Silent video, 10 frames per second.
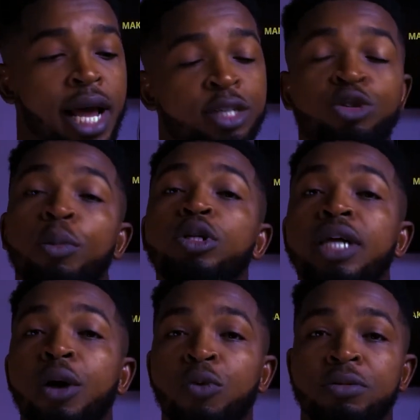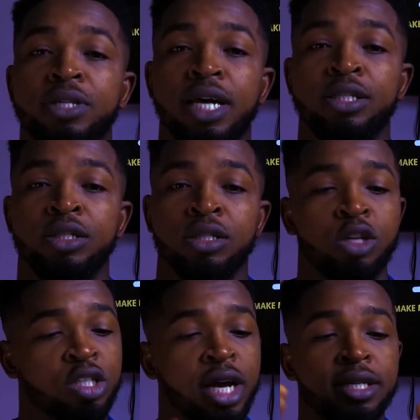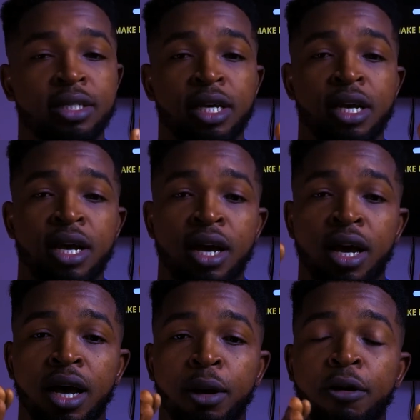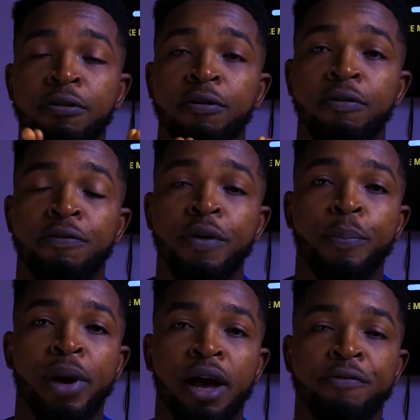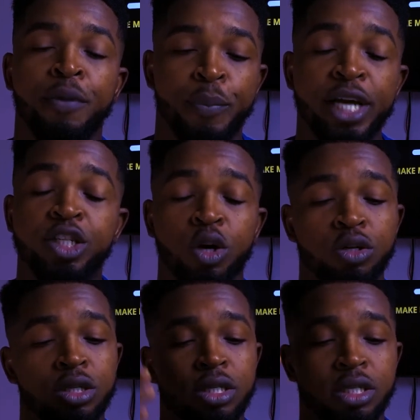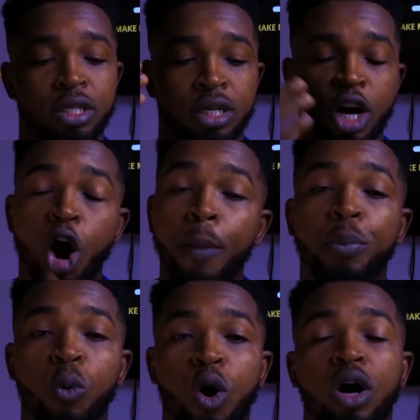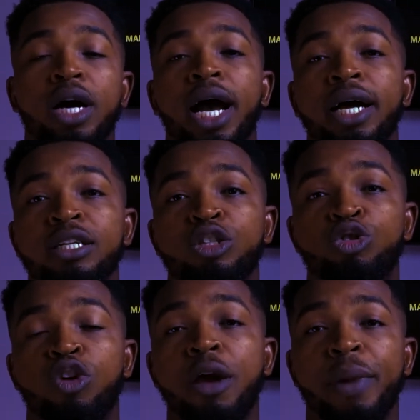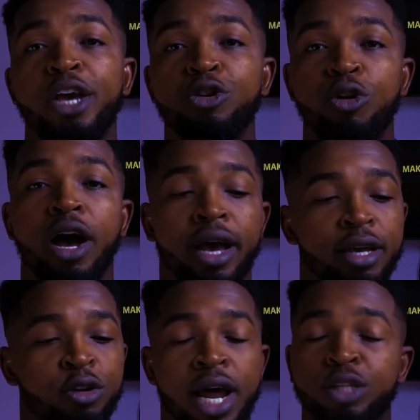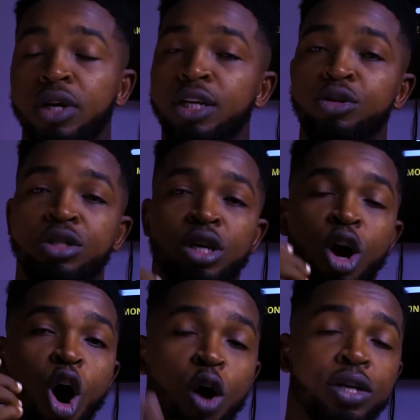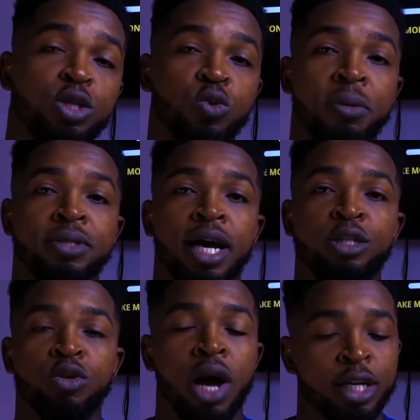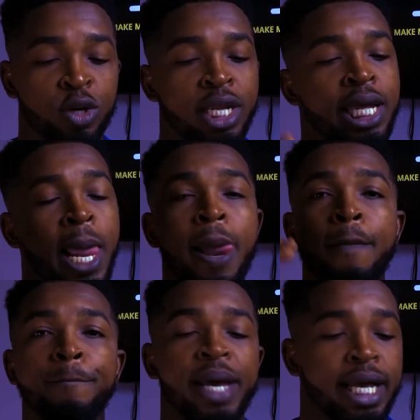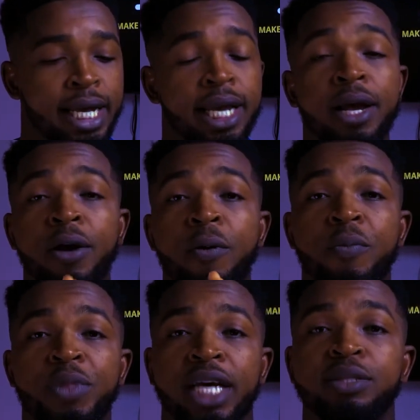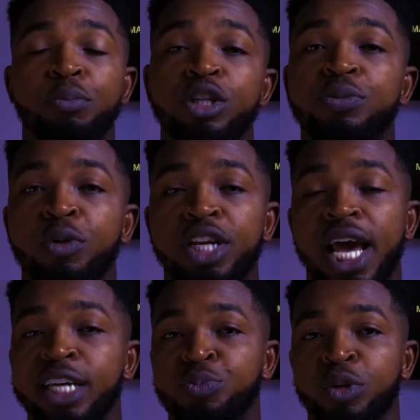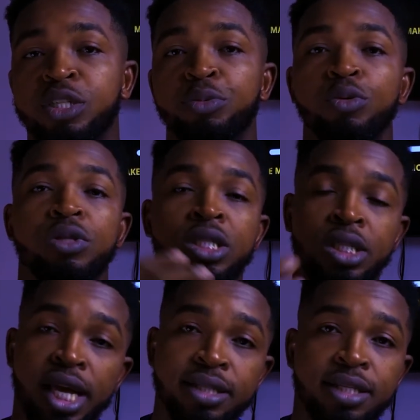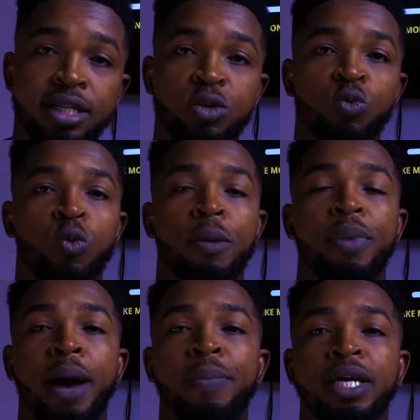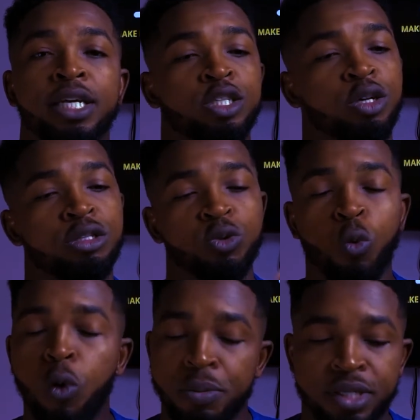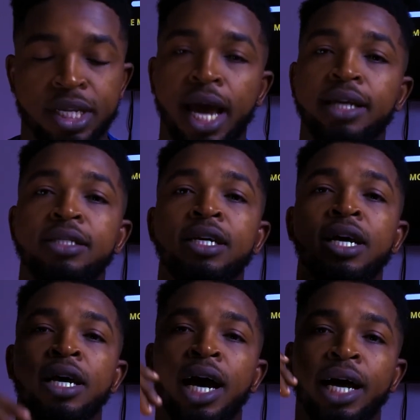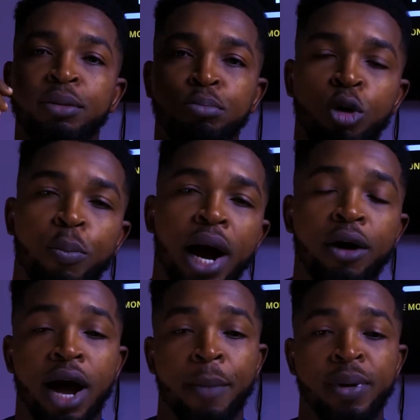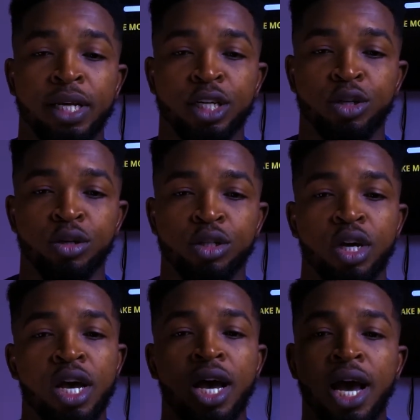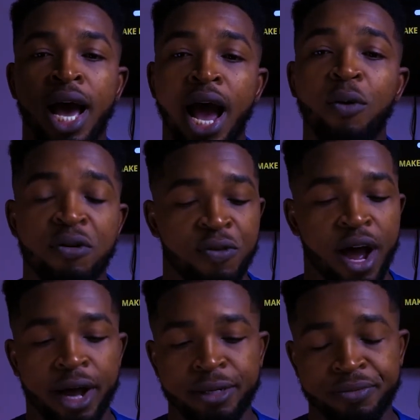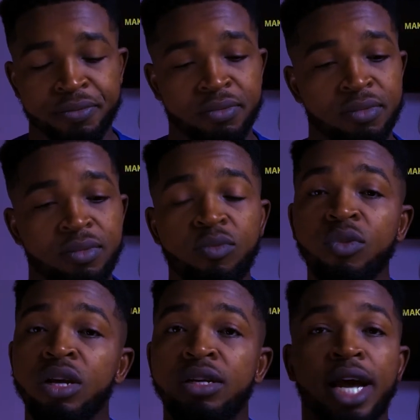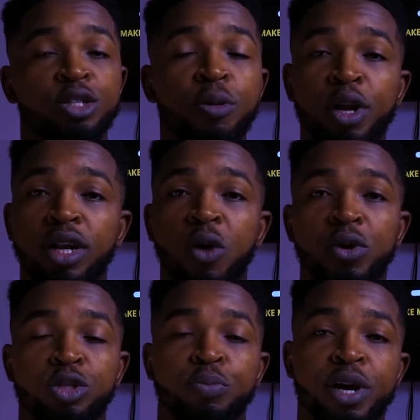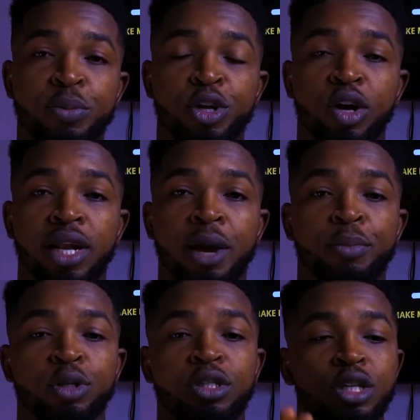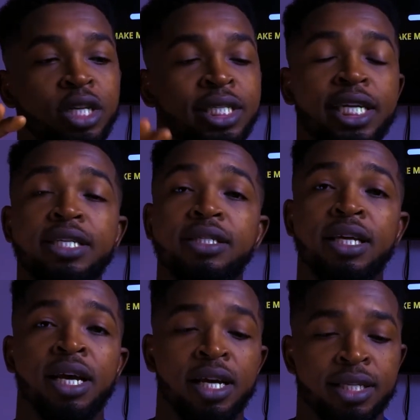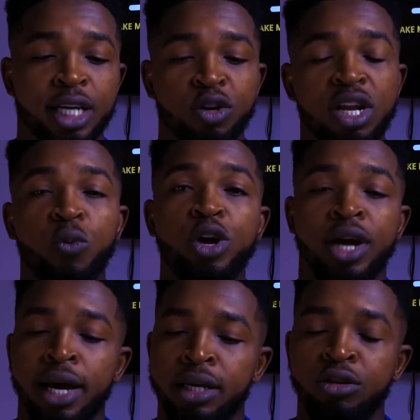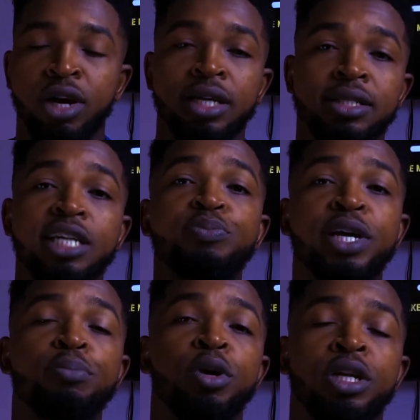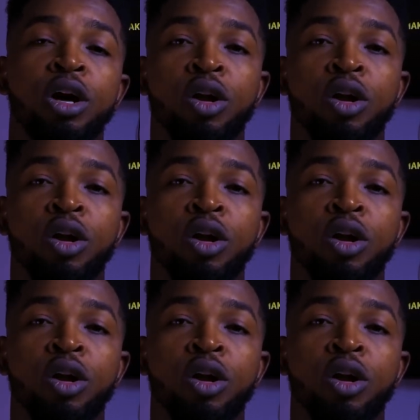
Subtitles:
some other websites such as Perfections, Upwork, and Try My UI. You can actually use all these websites to actually make as much money as possible testing web applications, websites, and mobile applications. However, There are so many other ways to make money online, but this is actually a way you can start making money